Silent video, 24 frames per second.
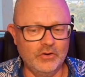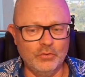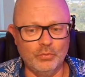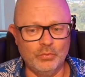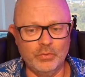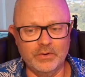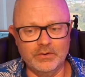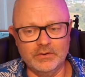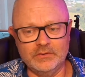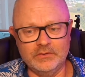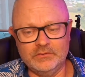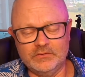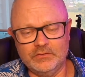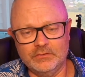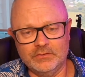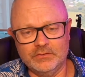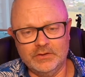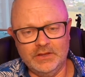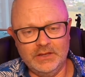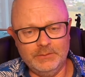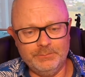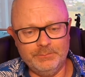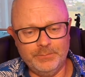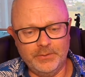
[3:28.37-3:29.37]
Whereas your
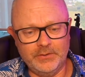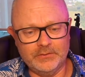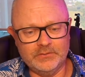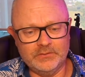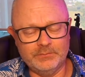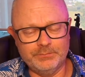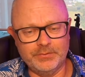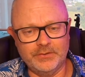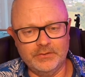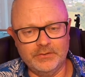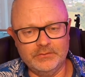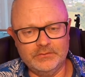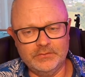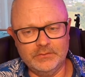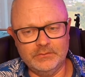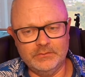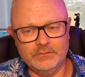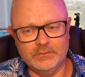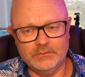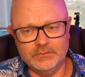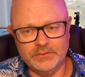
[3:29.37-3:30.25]
AirPods Pro 2,